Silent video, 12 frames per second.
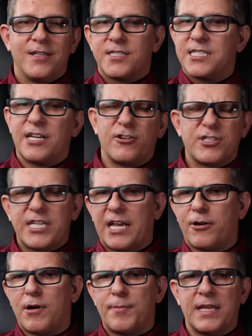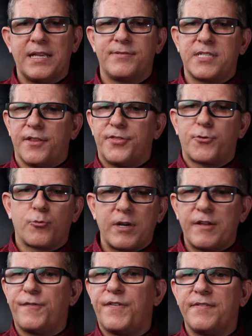Center channel, I believe, is at
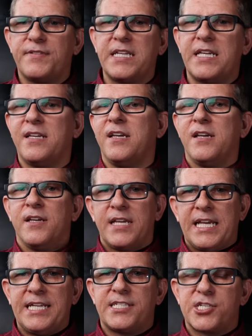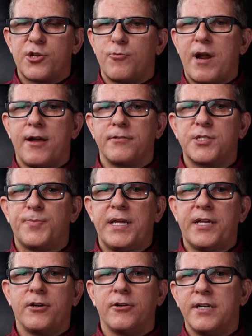$350. Each surround
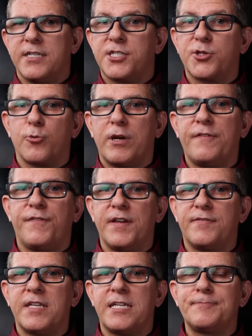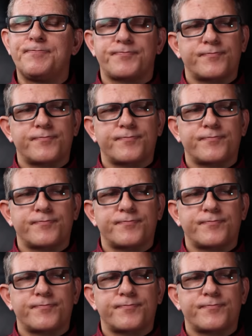speaker is $350.